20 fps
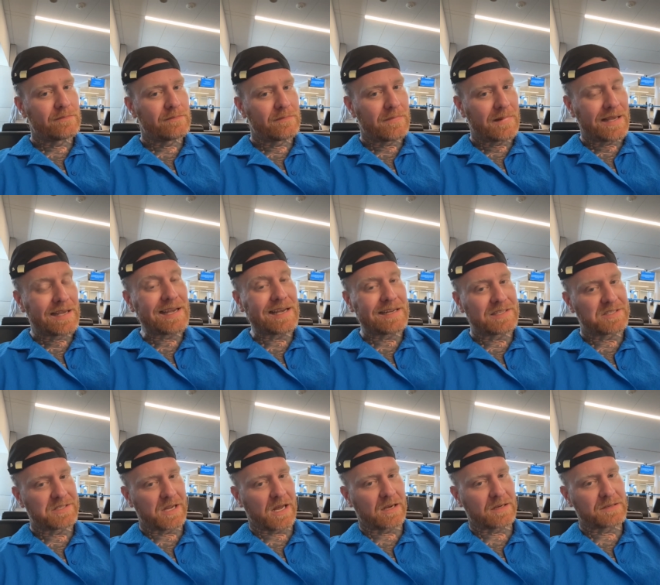kind of
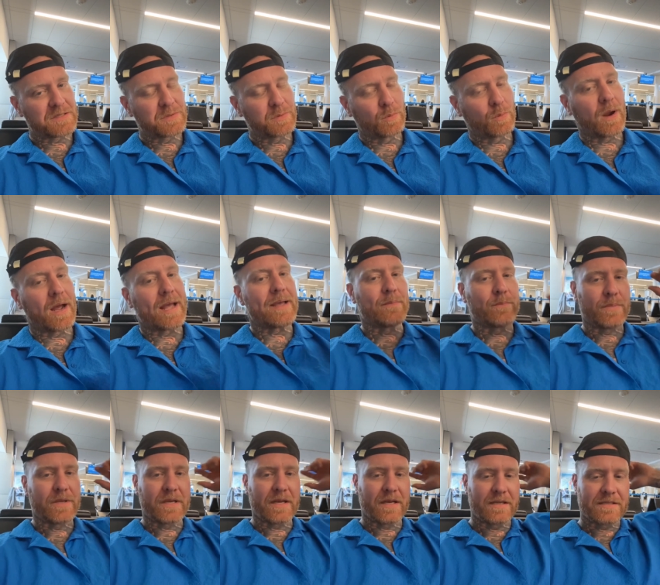sucks, right?
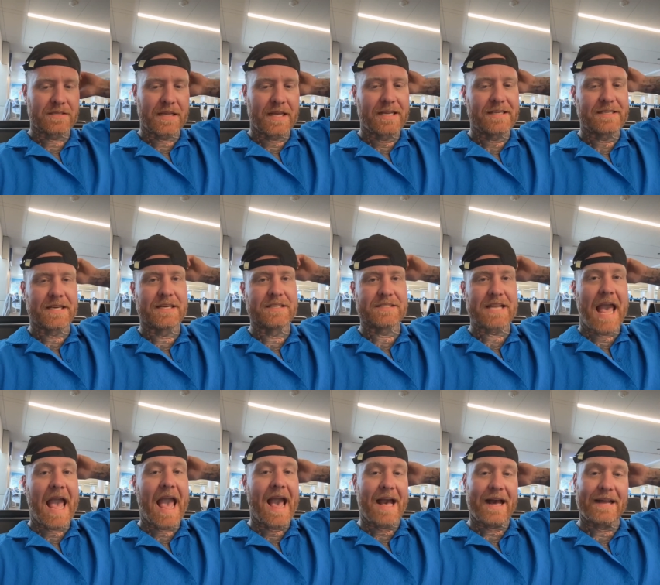Because it does
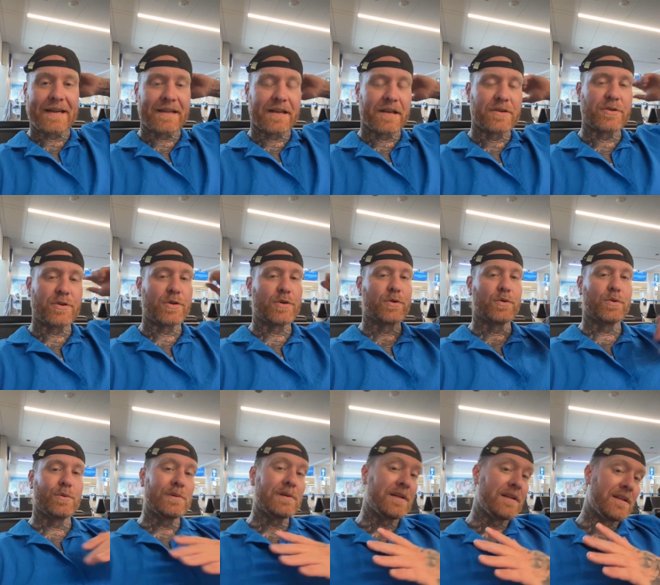add a
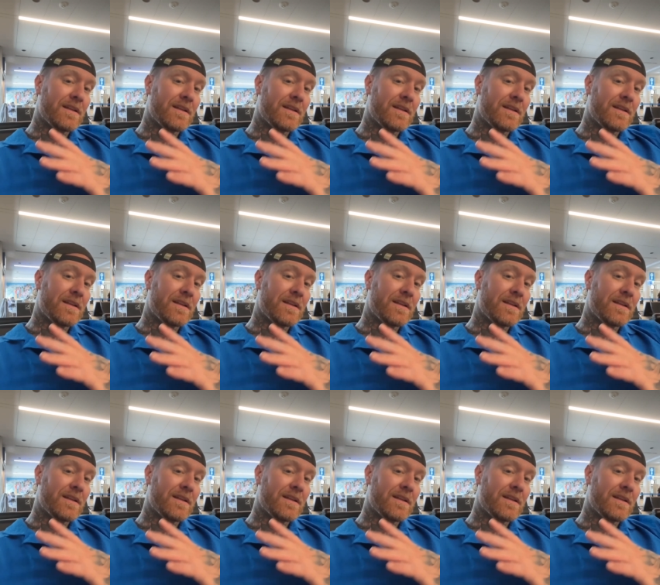new